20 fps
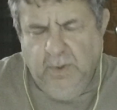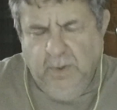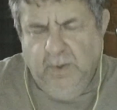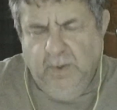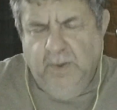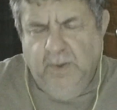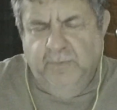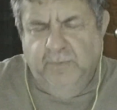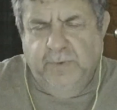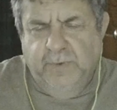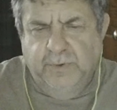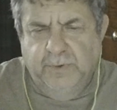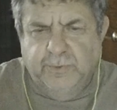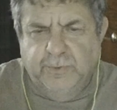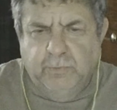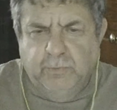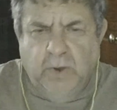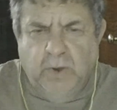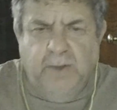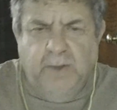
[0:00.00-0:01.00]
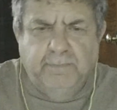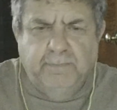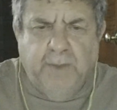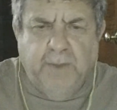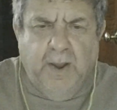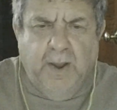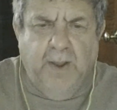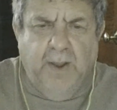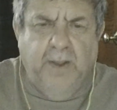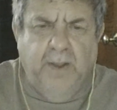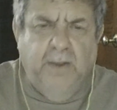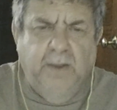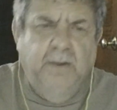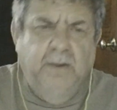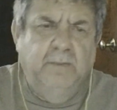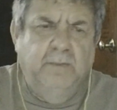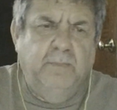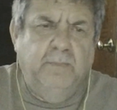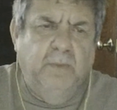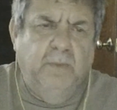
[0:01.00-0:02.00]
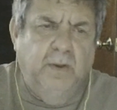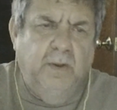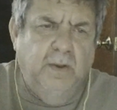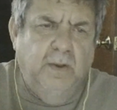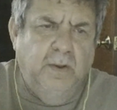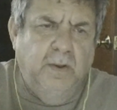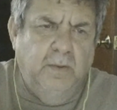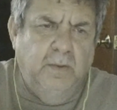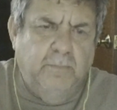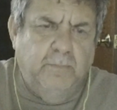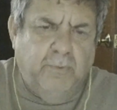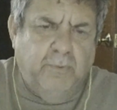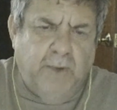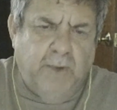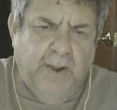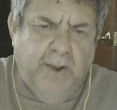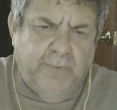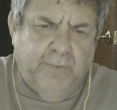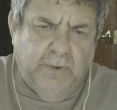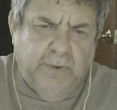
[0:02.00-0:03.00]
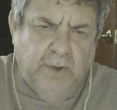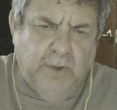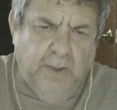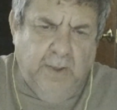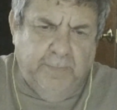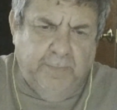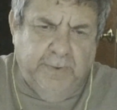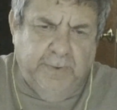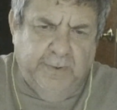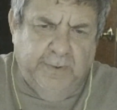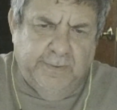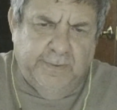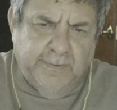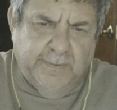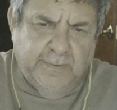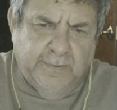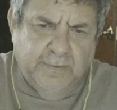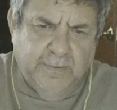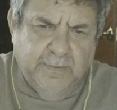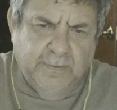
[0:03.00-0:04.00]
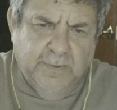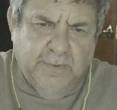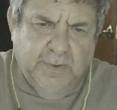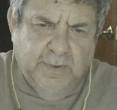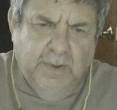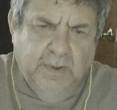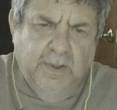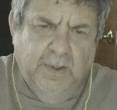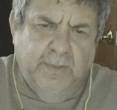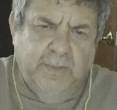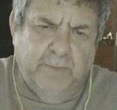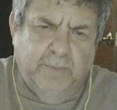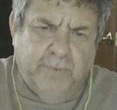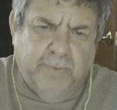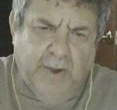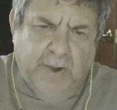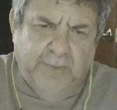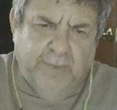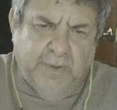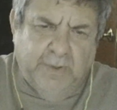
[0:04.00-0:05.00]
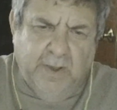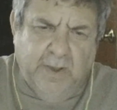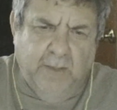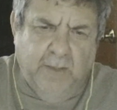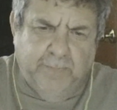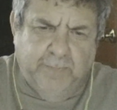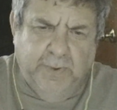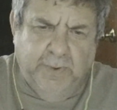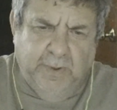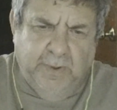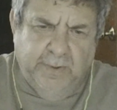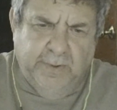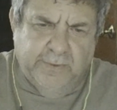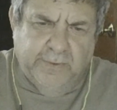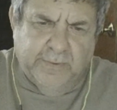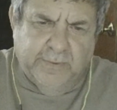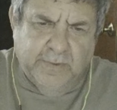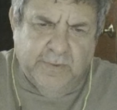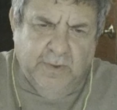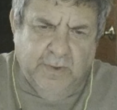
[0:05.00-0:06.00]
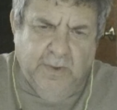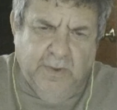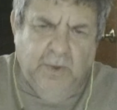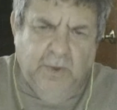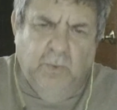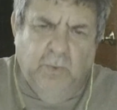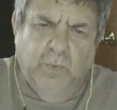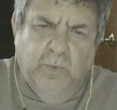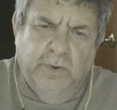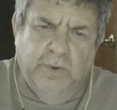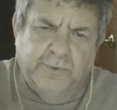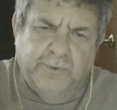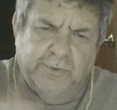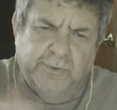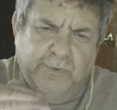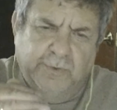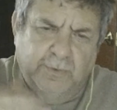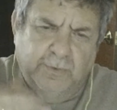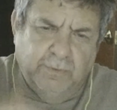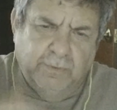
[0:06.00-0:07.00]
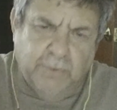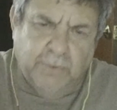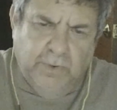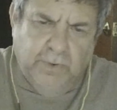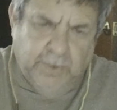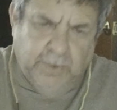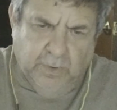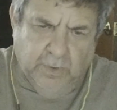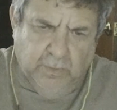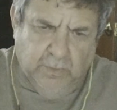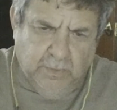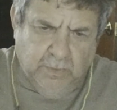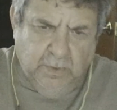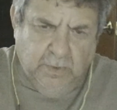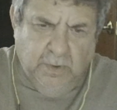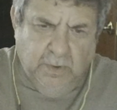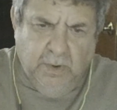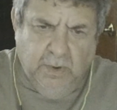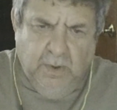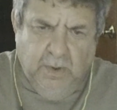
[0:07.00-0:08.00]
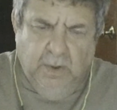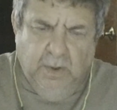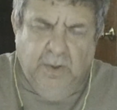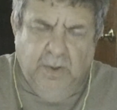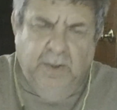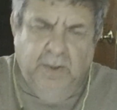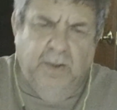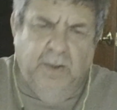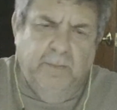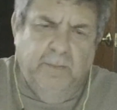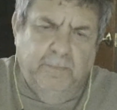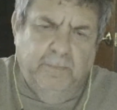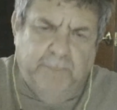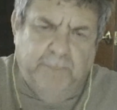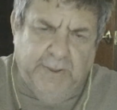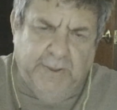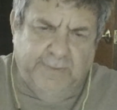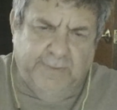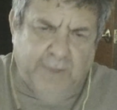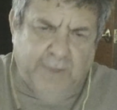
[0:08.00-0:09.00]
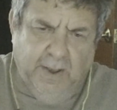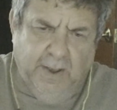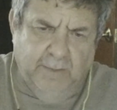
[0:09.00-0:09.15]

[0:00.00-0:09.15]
If it is run by private companies, the private companies will screw you big time.